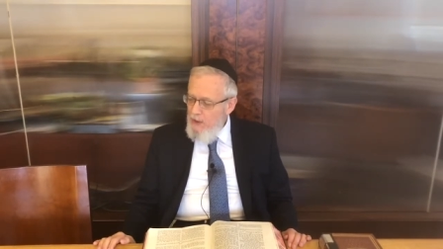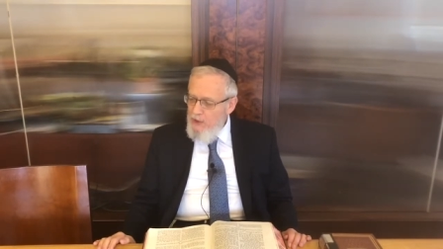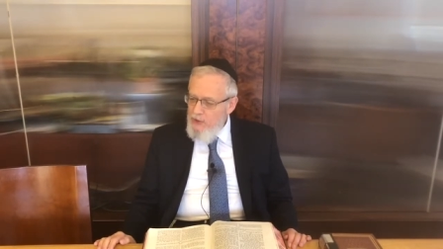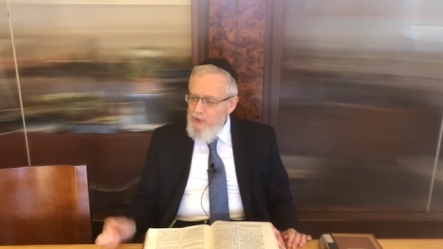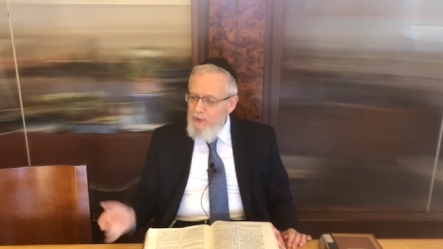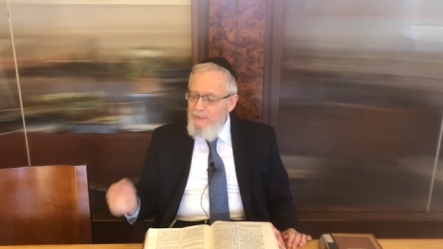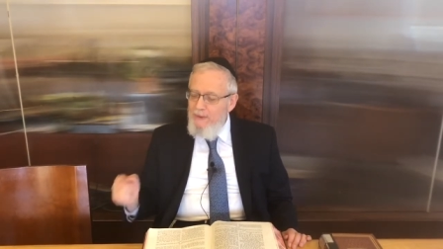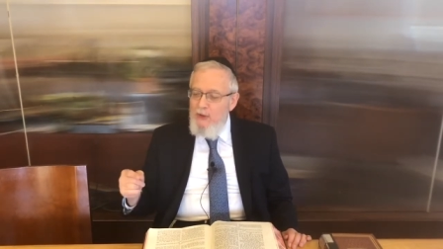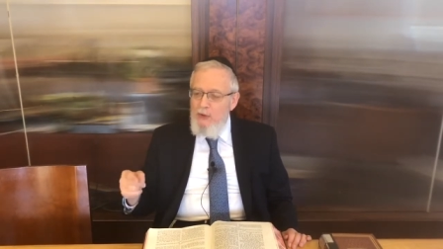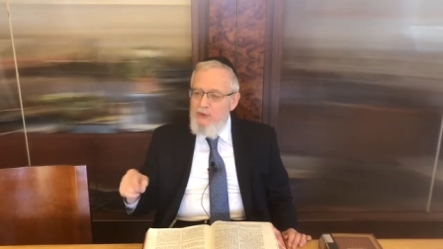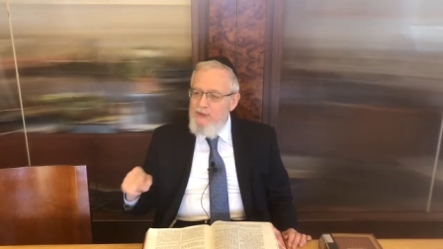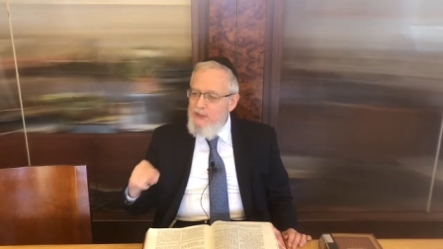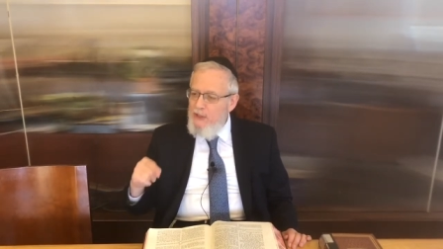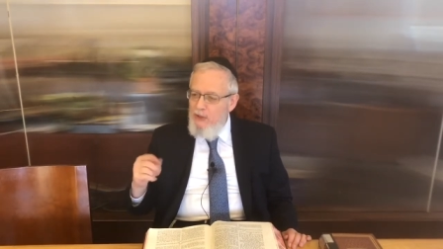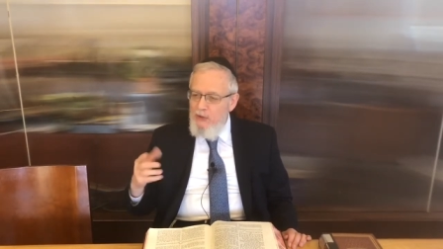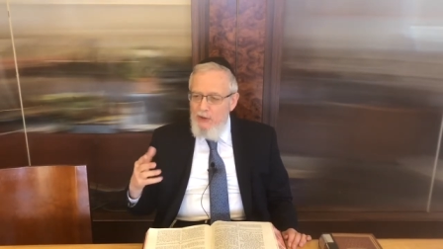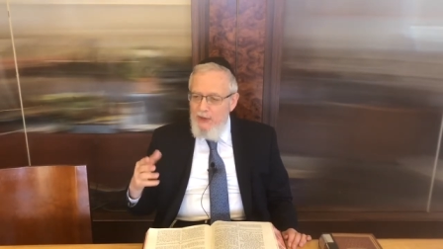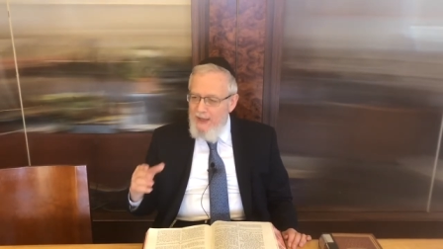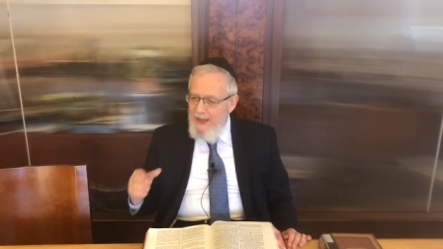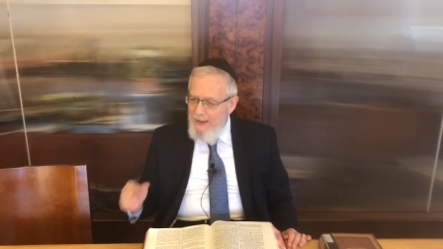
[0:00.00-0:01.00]
So, because he
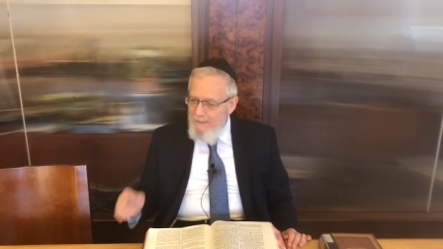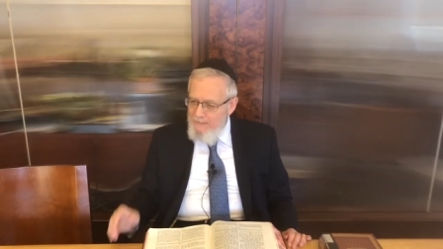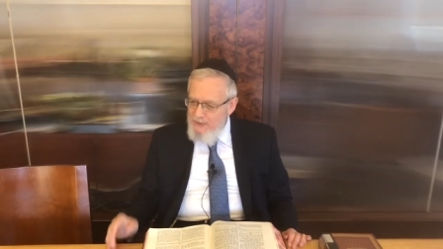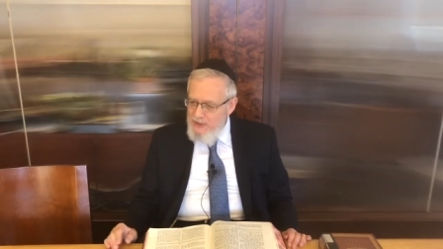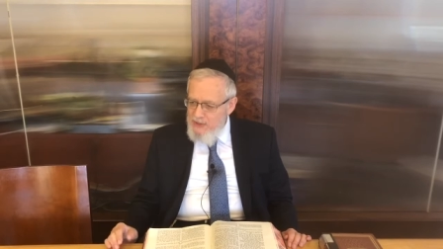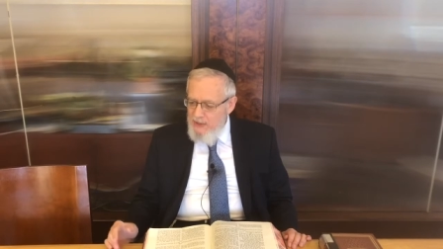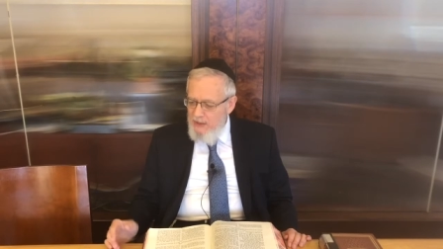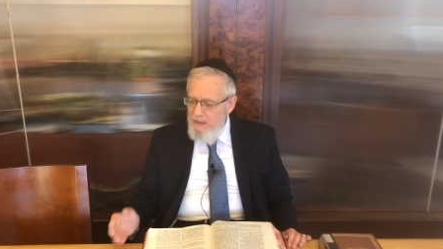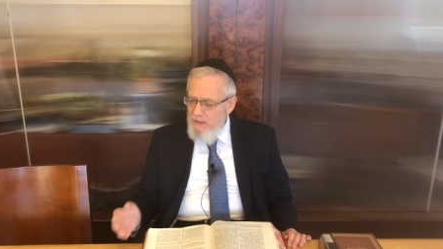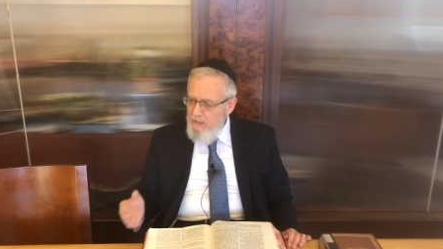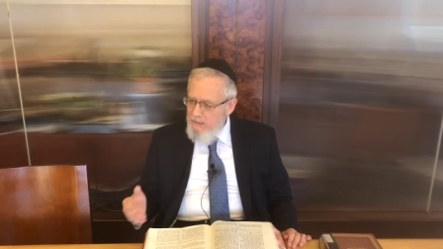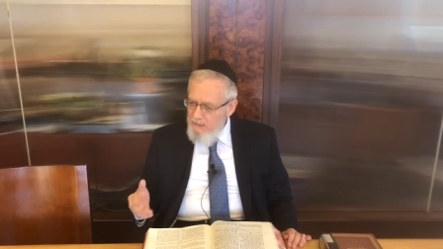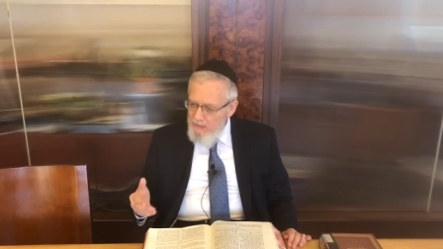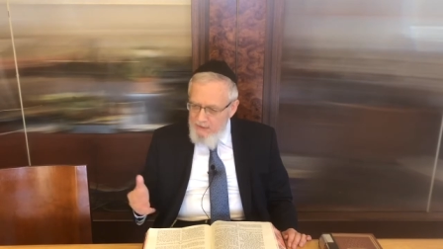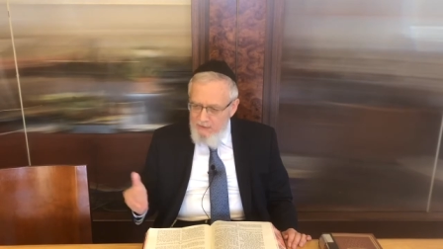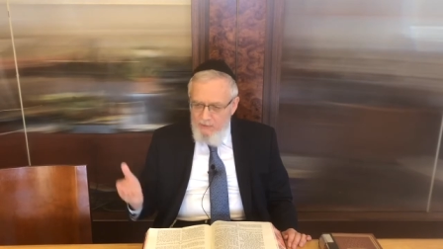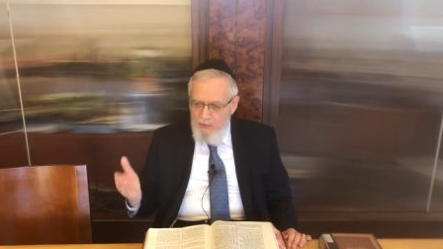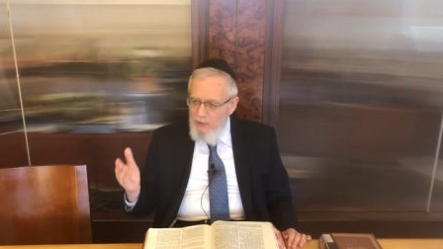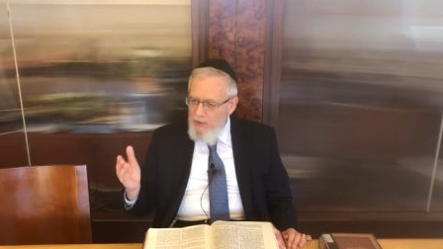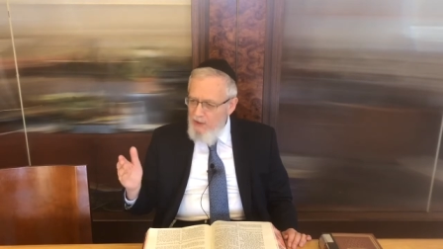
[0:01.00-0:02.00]
couldn't compensate,
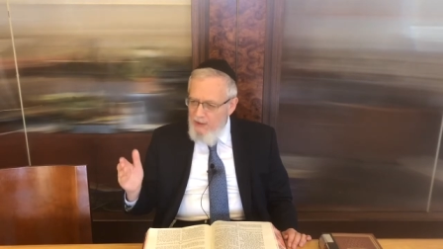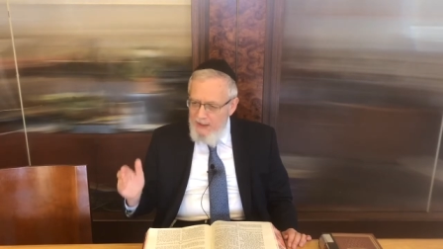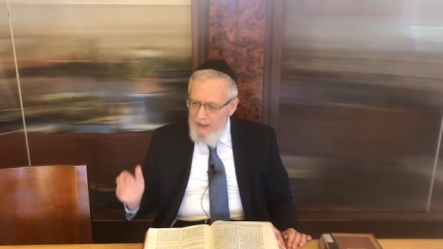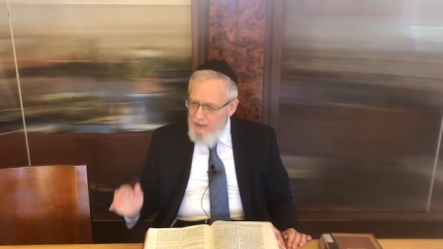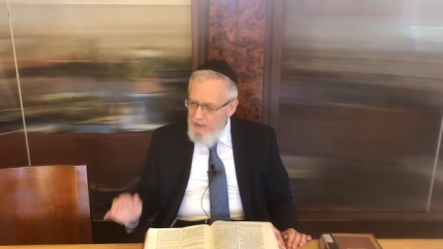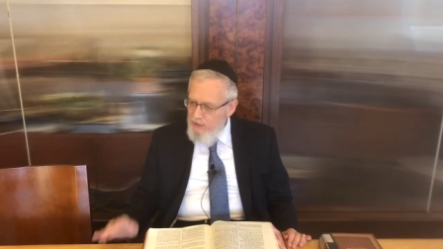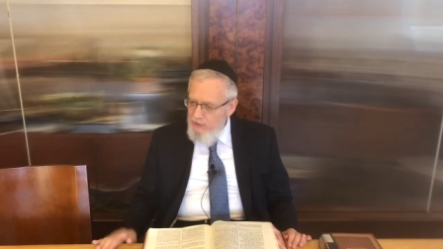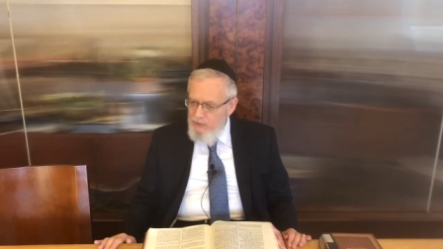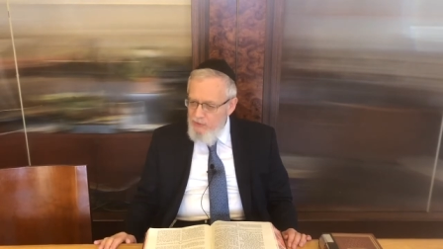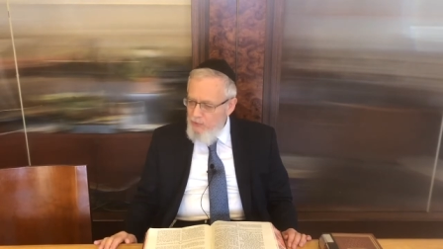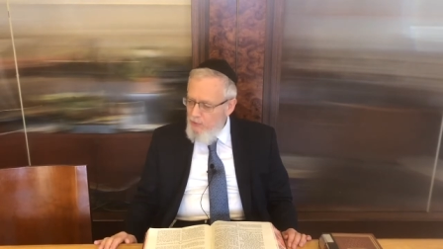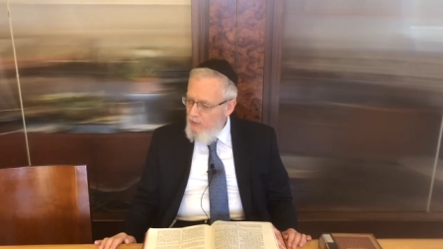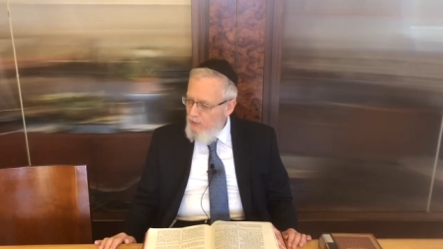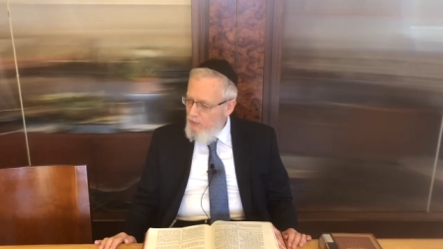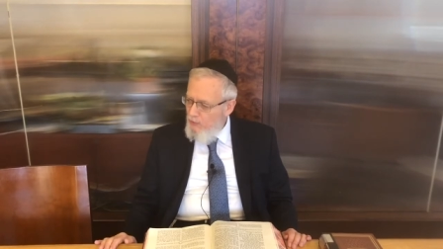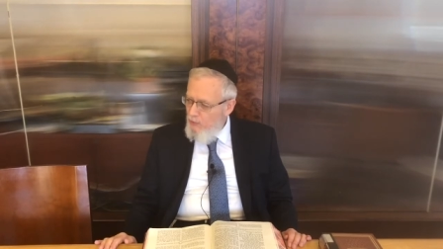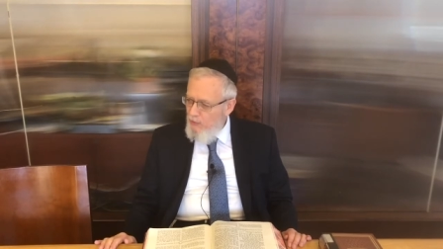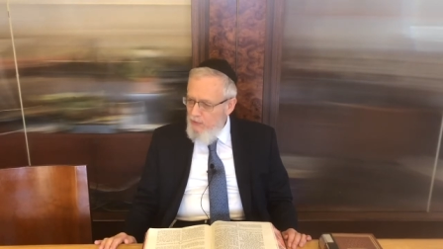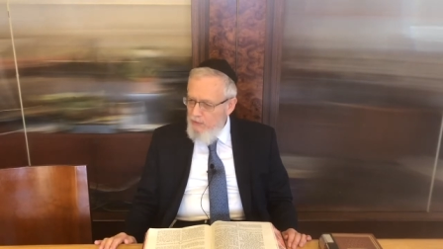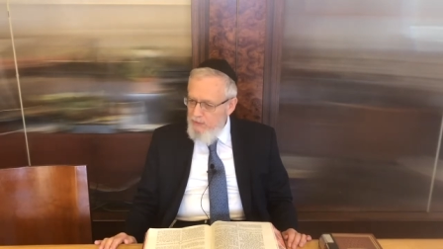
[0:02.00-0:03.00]
therefore God had to destroy
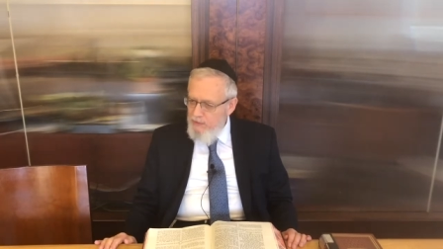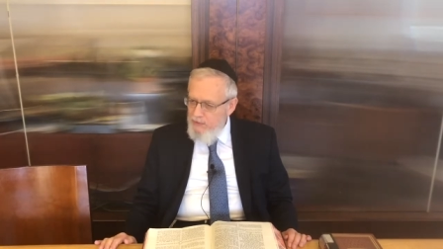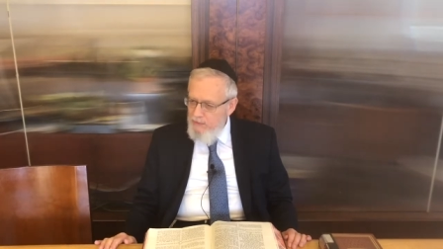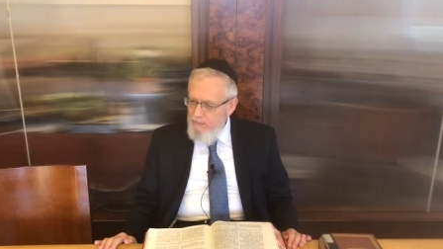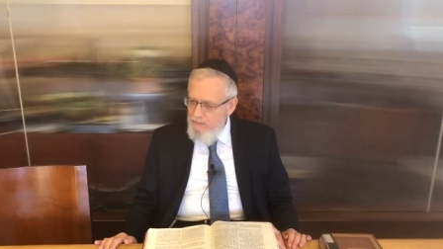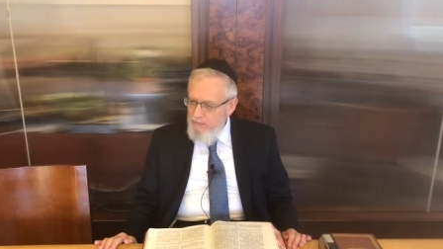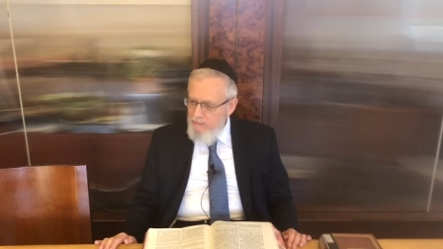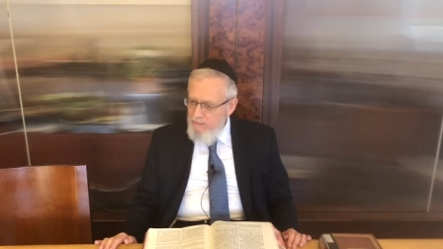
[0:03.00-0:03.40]
the world.